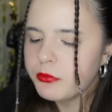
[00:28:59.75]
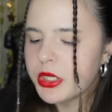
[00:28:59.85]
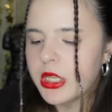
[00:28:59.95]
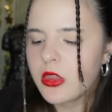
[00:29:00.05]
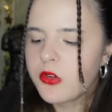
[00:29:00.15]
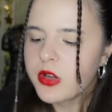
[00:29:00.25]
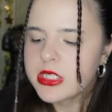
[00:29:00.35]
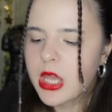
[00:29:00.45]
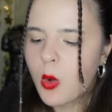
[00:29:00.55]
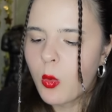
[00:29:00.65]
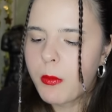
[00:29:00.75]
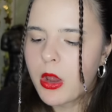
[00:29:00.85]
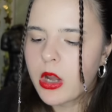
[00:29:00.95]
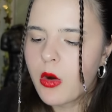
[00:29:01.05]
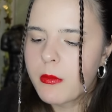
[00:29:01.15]
But neither of us can whip
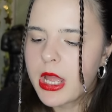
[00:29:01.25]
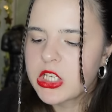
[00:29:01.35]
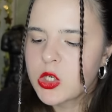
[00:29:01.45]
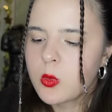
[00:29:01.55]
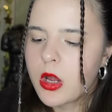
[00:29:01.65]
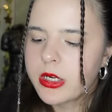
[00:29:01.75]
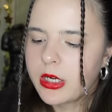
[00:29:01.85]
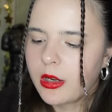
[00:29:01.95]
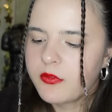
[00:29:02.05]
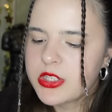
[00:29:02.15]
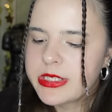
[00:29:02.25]
out our magic wand and lift a